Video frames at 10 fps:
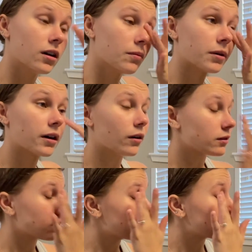but it
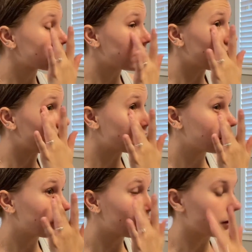also makes my
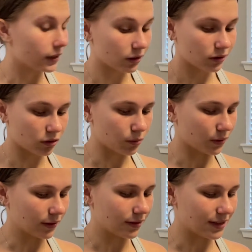eyes feel like super
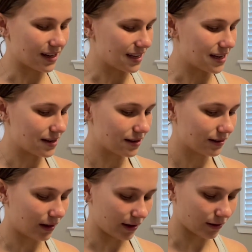sticky.
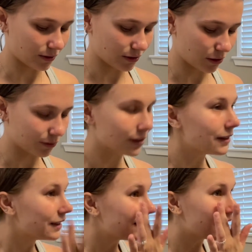And I don't know
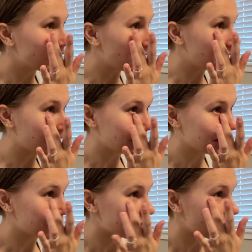if I like
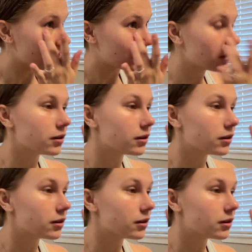that or not.